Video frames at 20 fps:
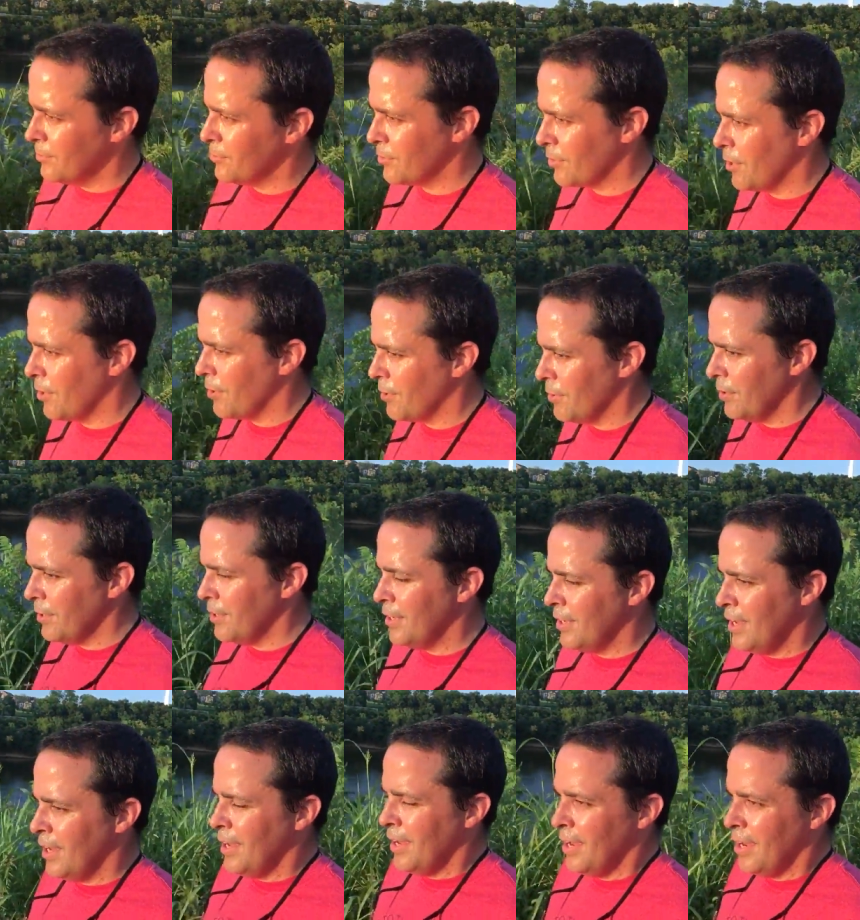So
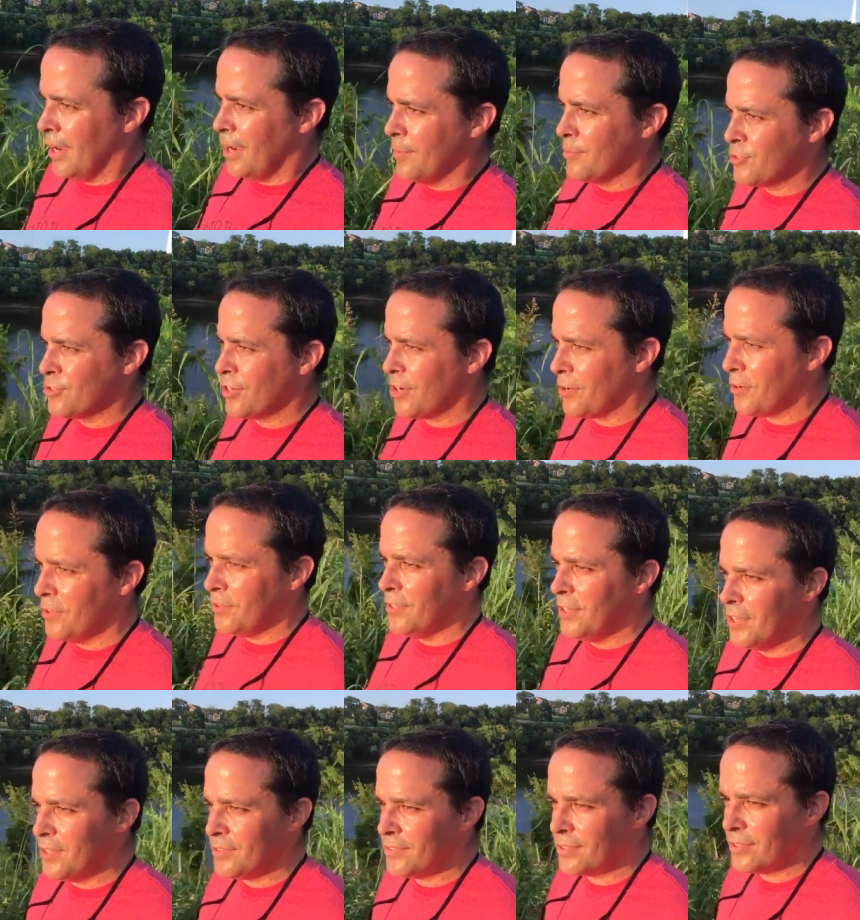I'm sharing
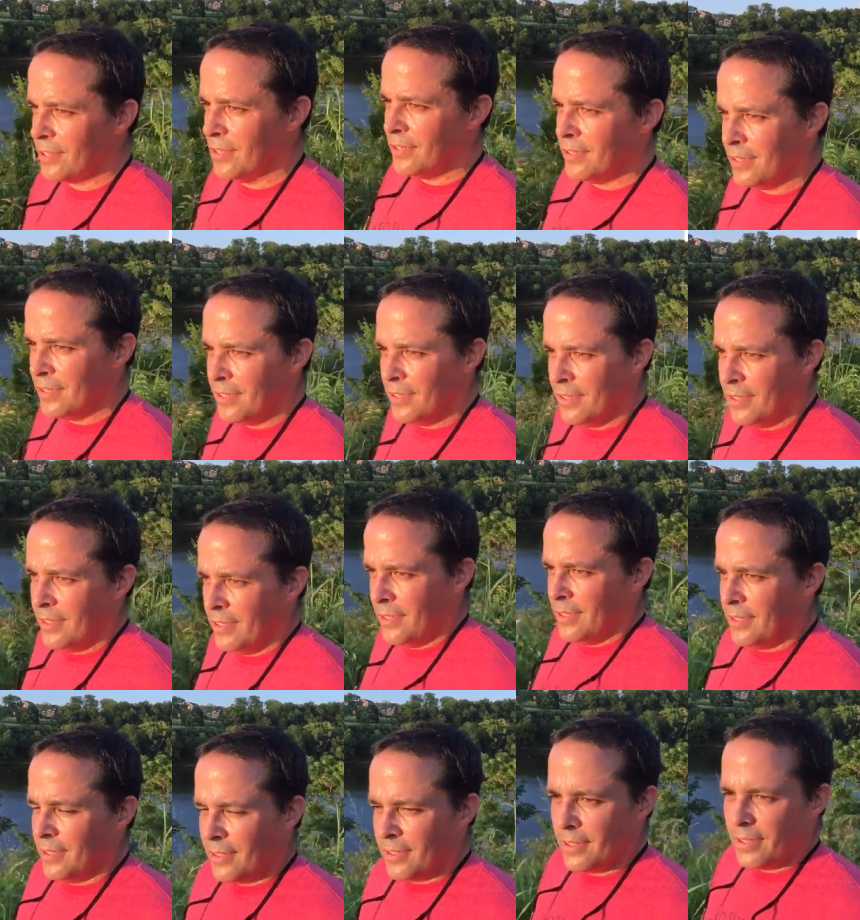this
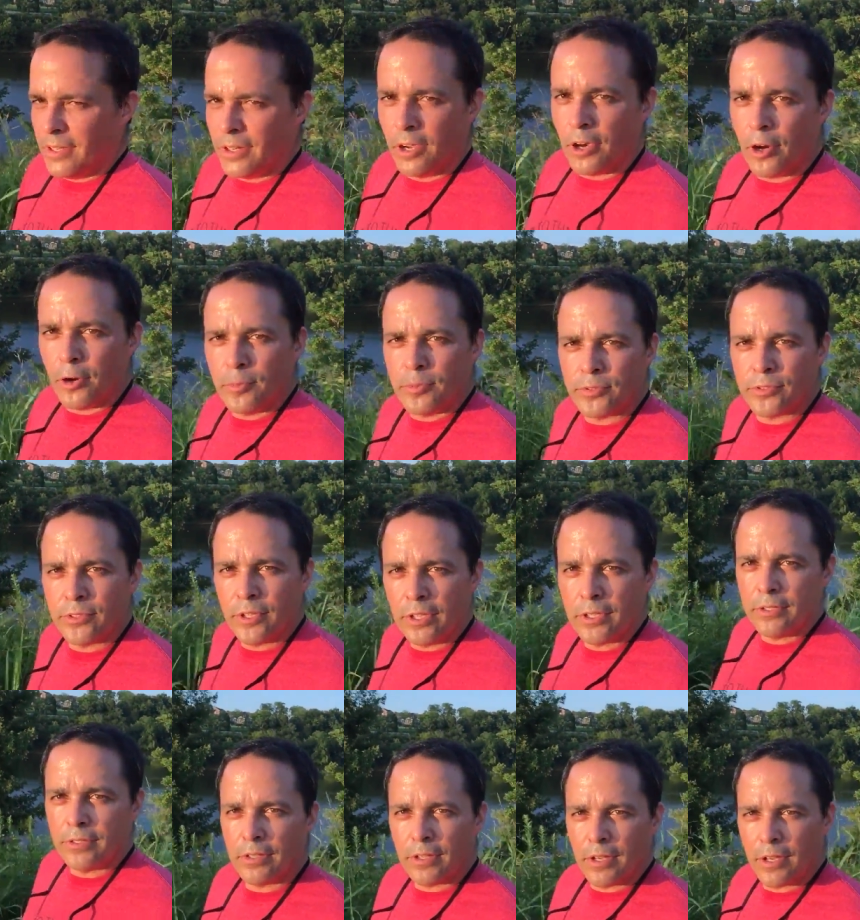in hopes
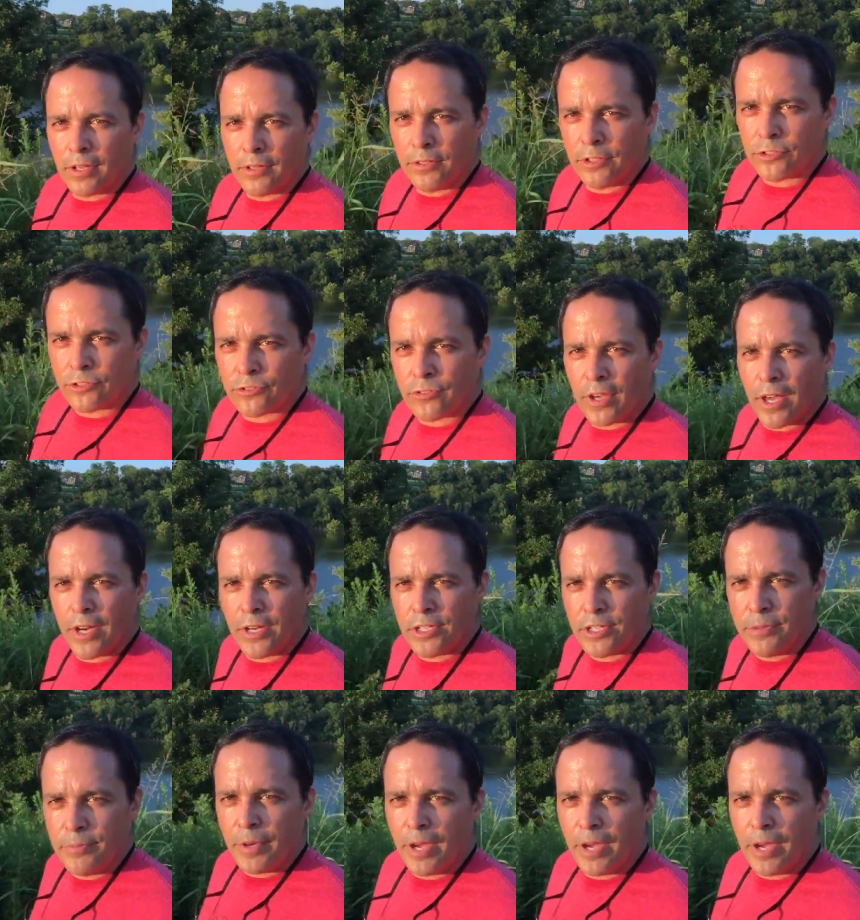that this strategy